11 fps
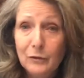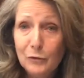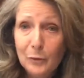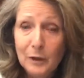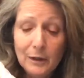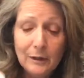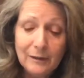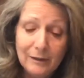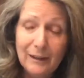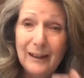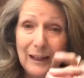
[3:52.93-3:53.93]
doing this,
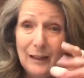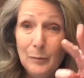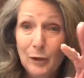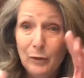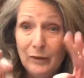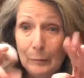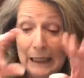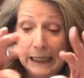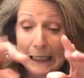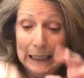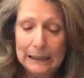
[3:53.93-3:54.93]
I'd be using my
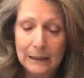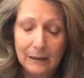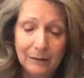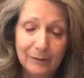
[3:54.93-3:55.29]
hands.